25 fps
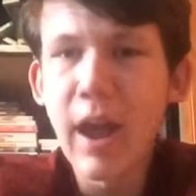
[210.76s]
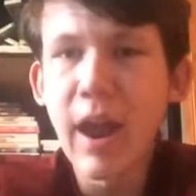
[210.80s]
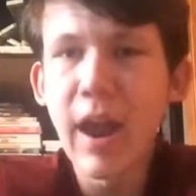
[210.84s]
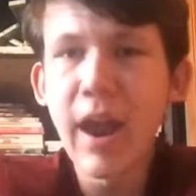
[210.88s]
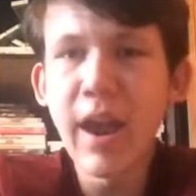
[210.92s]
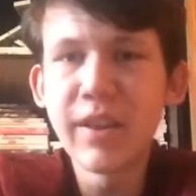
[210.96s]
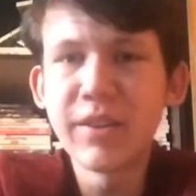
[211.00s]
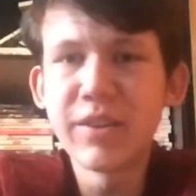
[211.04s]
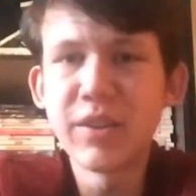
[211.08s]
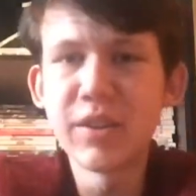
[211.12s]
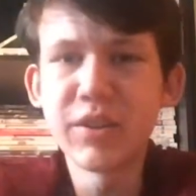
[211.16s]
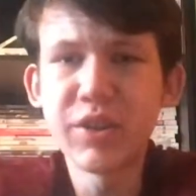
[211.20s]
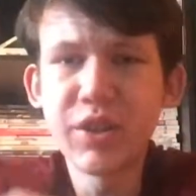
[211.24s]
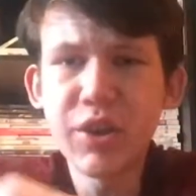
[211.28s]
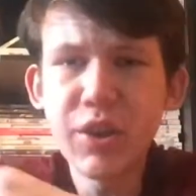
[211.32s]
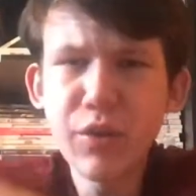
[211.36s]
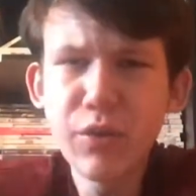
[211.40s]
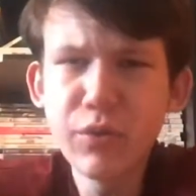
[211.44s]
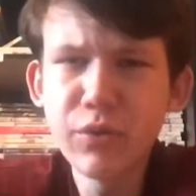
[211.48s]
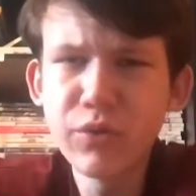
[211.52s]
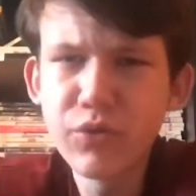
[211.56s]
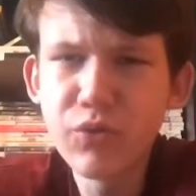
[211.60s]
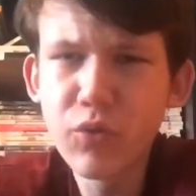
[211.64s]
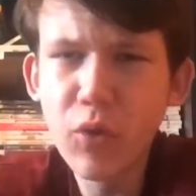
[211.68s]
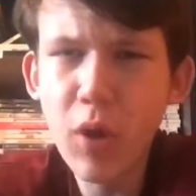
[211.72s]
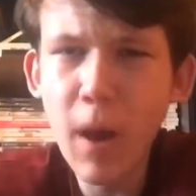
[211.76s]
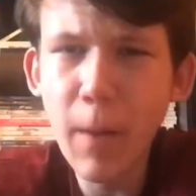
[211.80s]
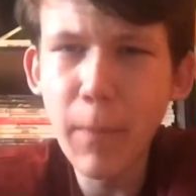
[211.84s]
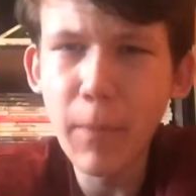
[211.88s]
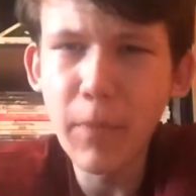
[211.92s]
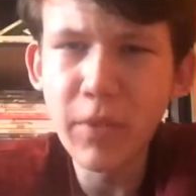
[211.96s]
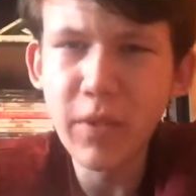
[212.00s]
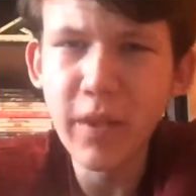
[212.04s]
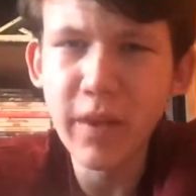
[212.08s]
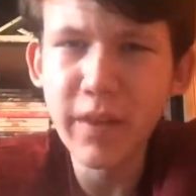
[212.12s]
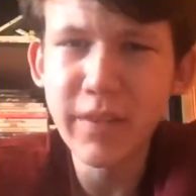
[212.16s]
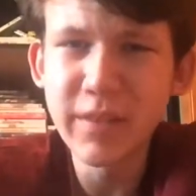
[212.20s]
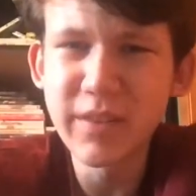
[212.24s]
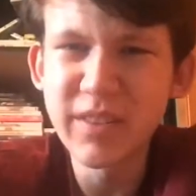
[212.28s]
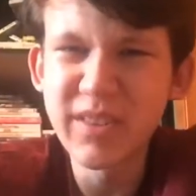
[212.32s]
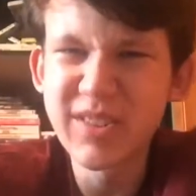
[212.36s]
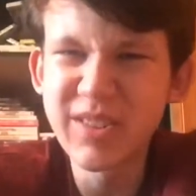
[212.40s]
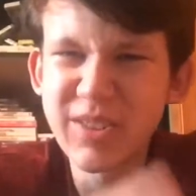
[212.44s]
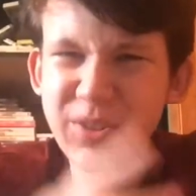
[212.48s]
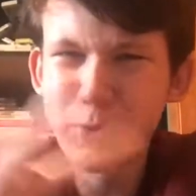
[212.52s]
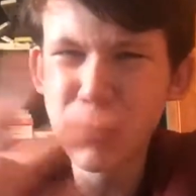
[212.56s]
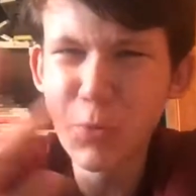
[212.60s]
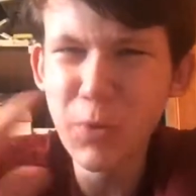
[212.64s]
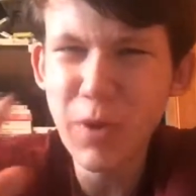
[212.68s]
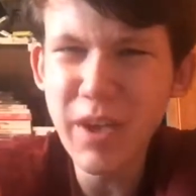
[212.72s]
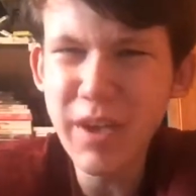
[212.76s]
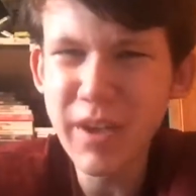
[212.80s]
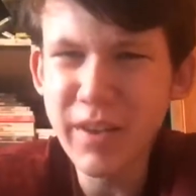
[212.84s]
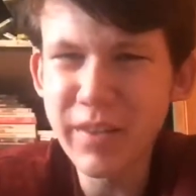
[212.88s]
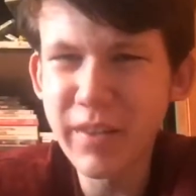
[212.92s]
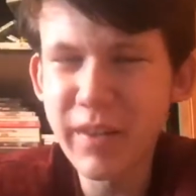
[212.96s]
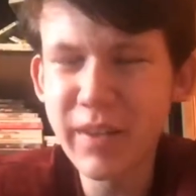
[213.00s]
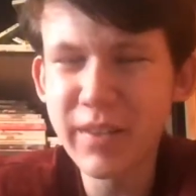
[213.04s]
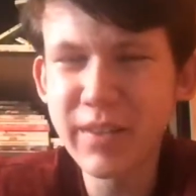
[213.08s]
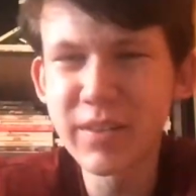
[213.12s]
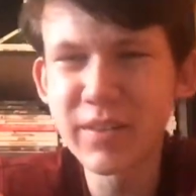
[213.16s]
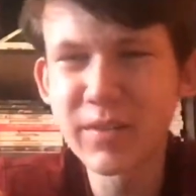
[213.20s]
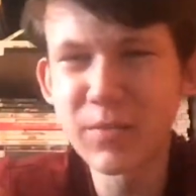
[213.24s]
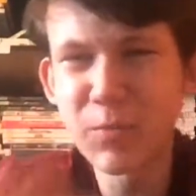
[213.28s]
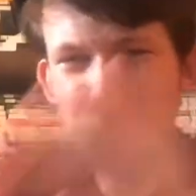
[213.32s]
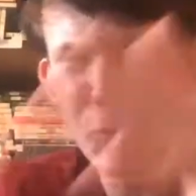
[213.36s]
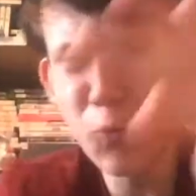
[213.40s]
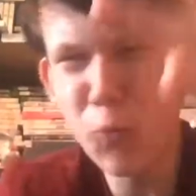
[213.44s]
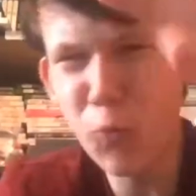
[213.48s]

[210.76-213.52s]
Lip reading: it's this huge drop with like this squeak and like this